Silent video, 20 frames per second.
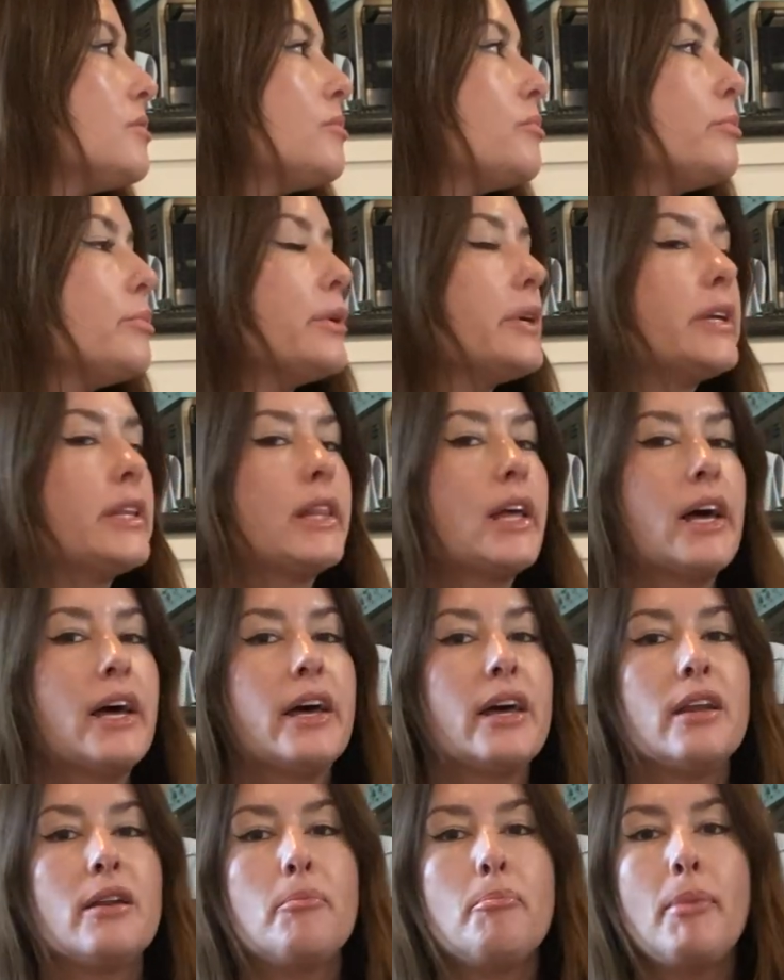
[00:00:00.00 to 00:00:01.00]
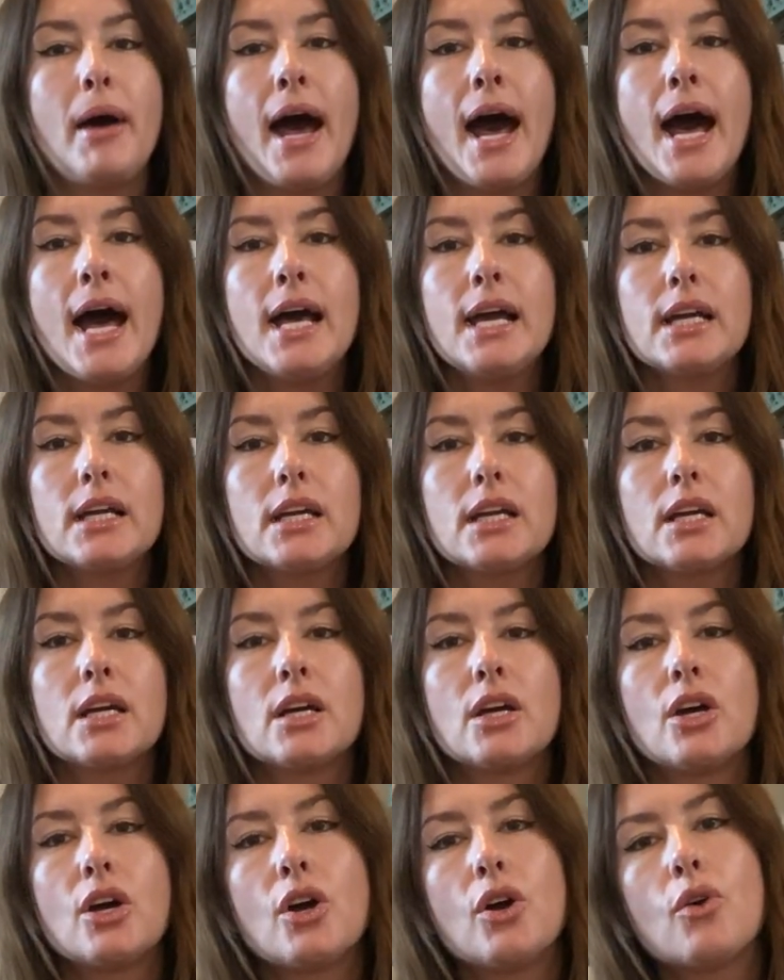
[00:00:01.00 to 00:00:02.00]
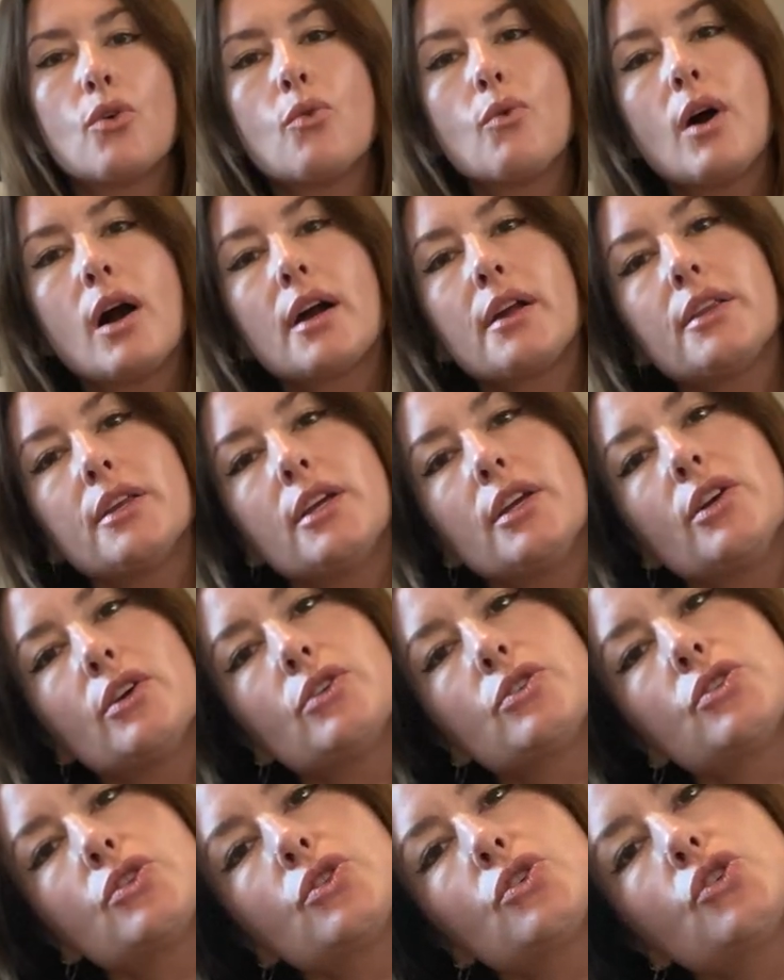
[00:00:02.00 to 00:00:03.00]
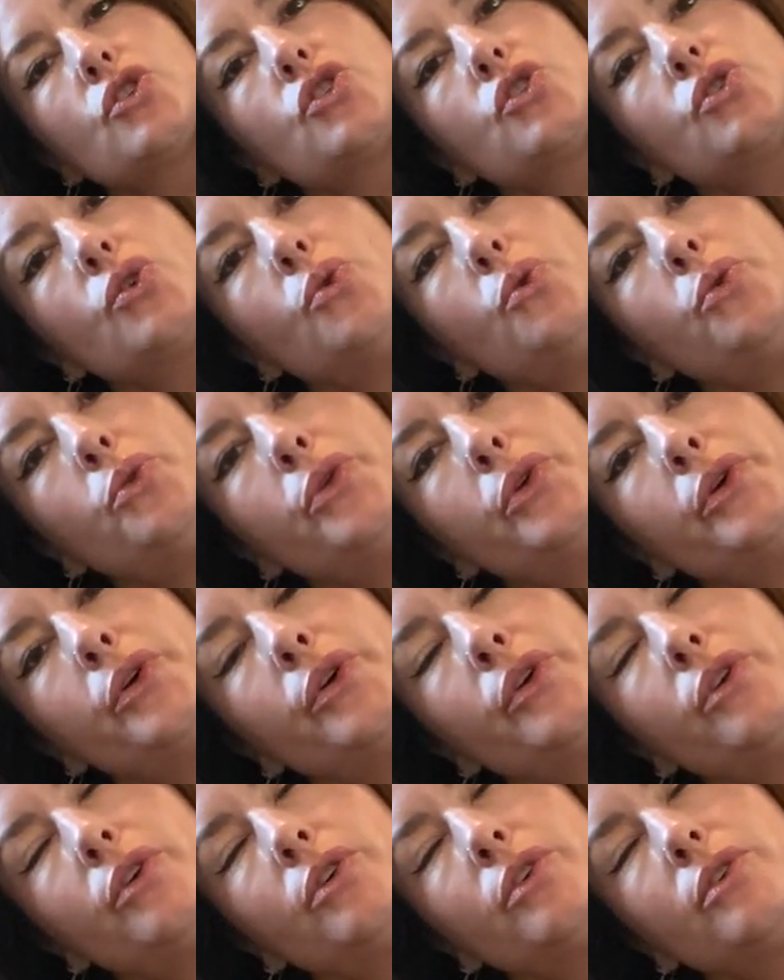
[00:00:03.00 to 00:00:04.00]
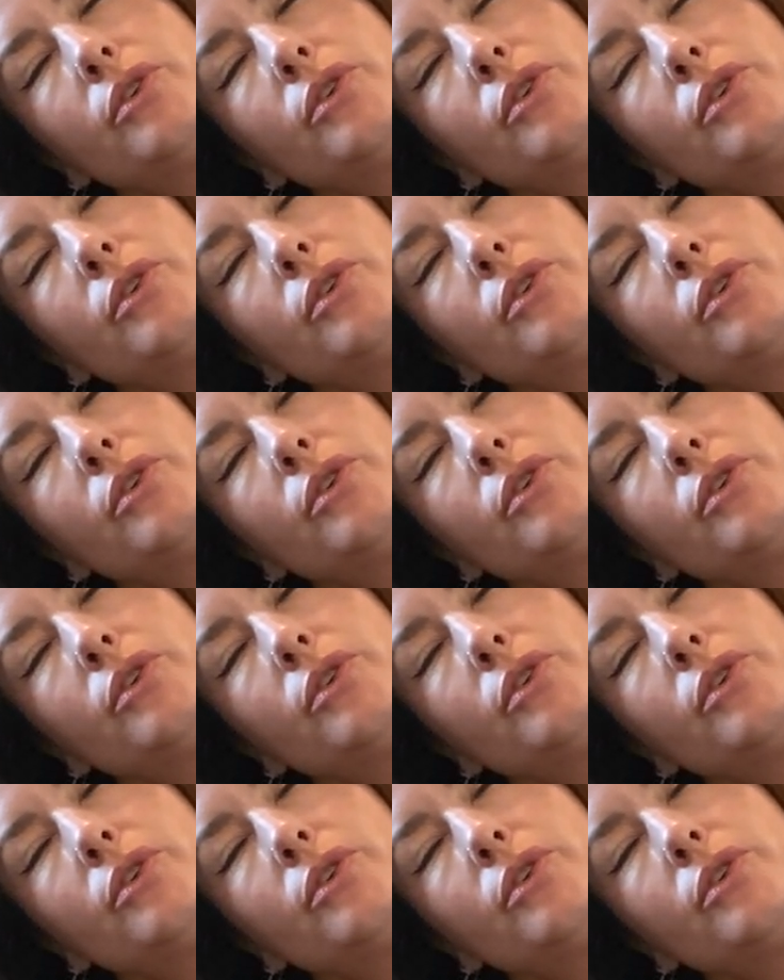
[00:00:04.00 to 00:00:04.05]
Bring the head back, rock the ear to the shoulder